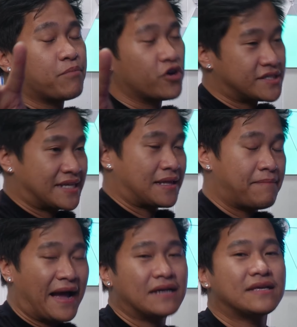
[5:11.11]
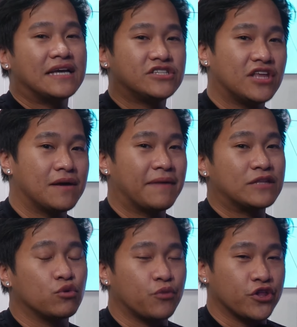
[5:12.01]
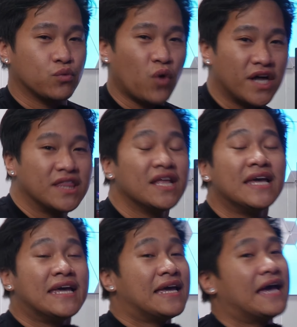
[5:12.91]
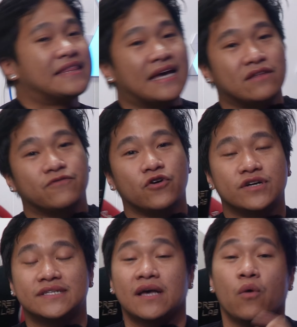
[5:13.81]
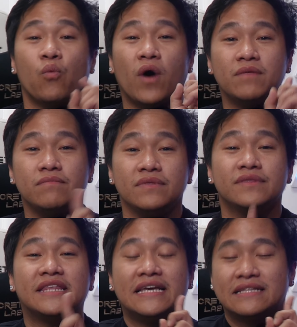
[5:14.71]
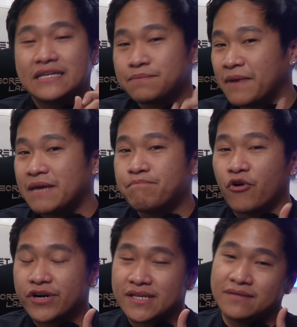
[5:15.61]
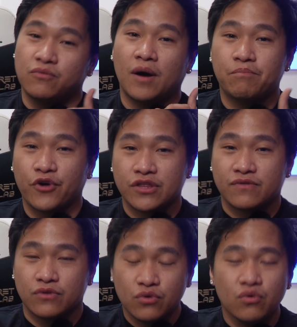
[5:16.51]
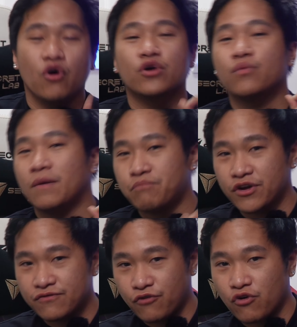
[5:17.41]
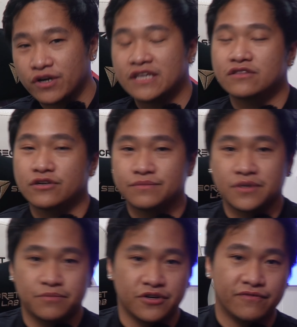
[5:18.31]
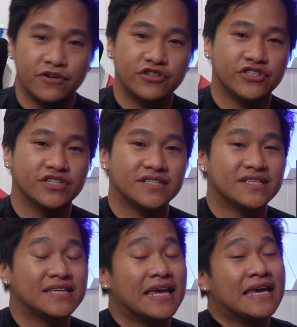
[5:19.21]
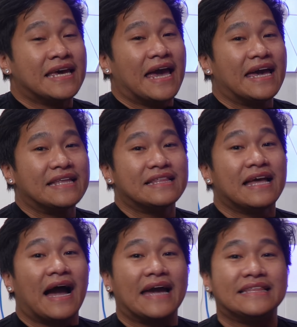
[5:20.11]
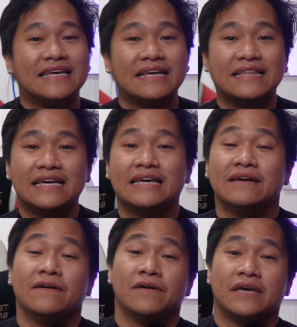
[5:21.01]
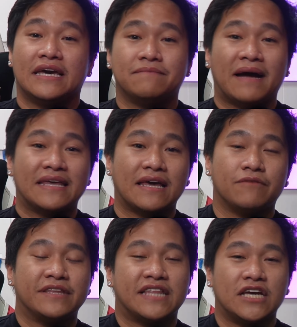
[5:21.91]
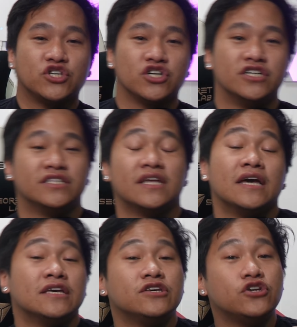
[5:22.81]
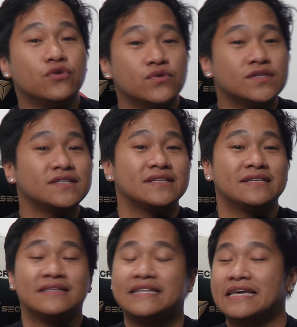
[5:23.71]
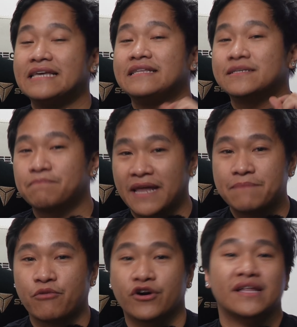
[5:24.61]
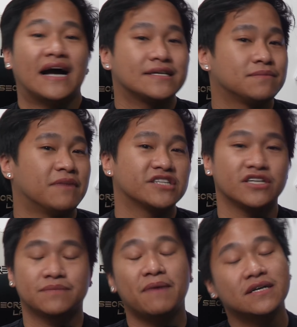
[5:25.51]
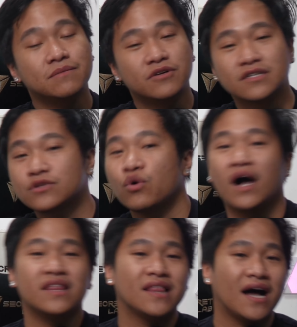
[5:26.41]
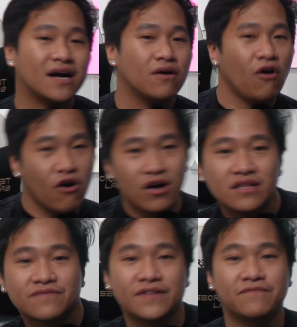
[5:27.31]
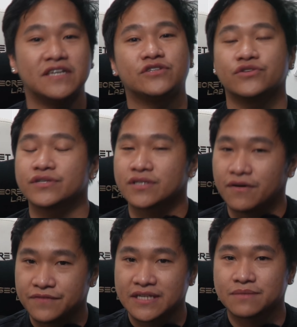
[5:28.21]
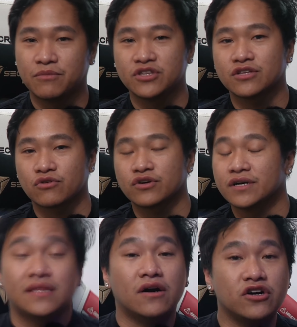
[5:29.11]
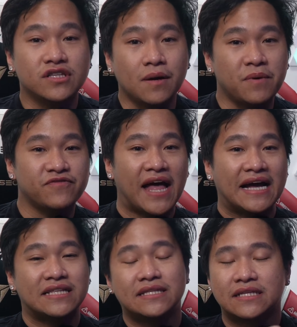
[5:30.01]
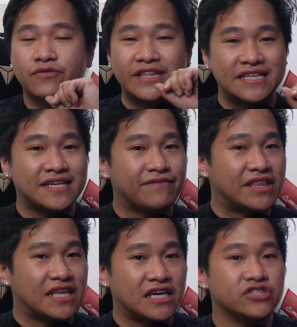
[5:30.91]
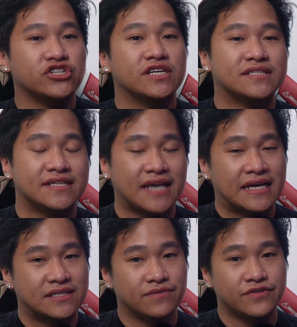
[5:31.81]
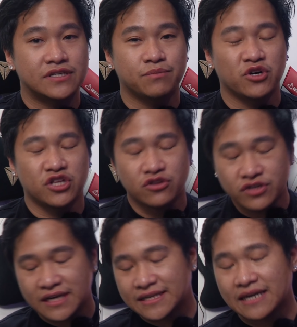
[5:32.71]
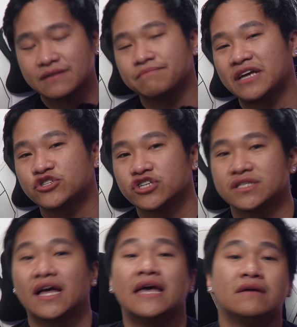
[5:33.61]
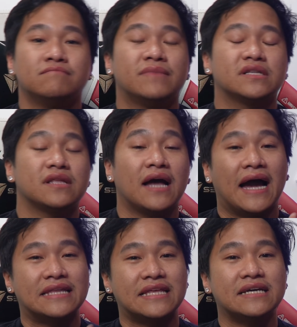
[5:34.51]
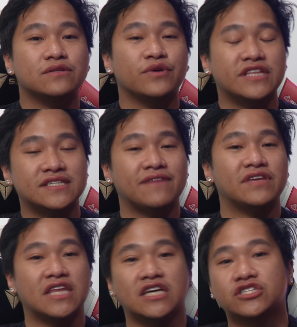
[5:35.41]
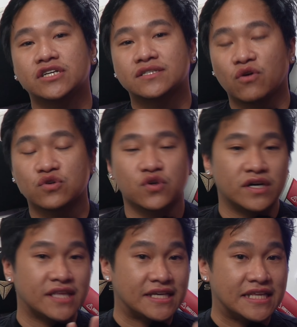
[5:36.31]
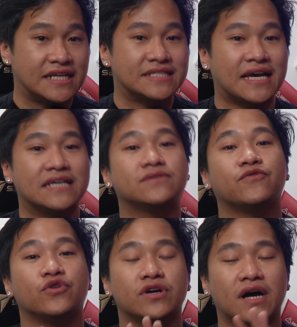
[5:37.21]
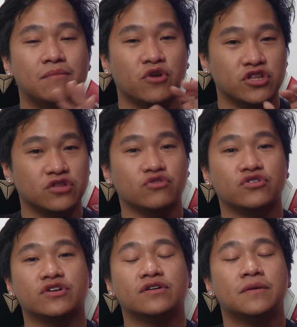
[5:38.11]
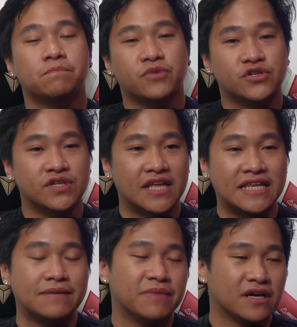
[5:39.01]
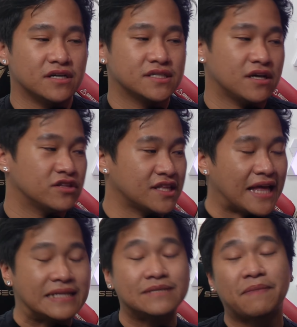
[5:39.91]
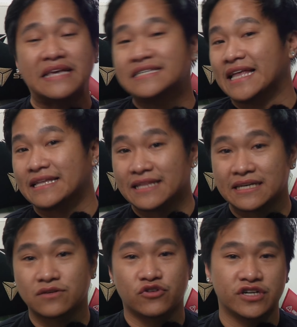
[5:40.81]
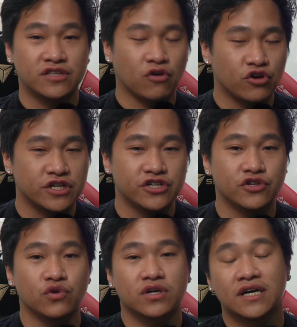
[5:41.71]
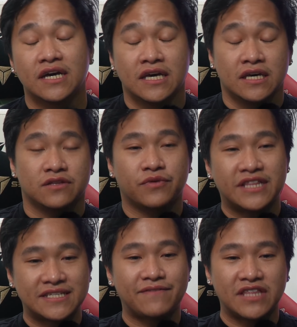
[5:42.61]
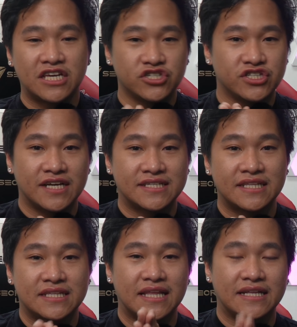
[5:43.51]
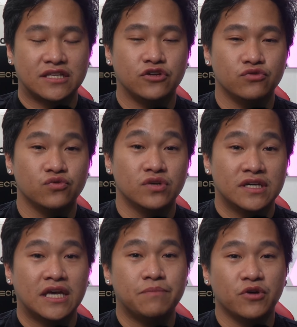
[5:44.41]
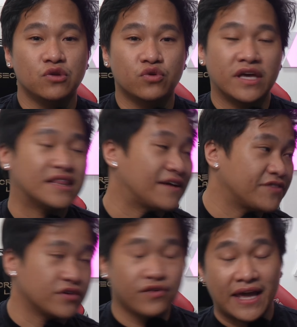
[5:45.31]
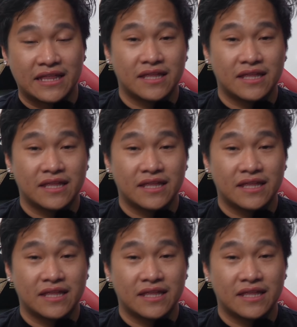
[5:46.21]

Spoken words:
ports at the back, HDMI 2.1, and then of course one display port 1.2 or 1.4 in terms of their versions. And ideally, in my recommendation, use the DisplayPort as much as possible to unlock all of the features of this monitor. Now on top of that, 27-inch is the size of this monitor as I mentioned, but I think 27-inch is also an ideal size for a monitor personally, because on a tight space like this or in the corner nook, 27-inch doesn't let you keep on looking left and right.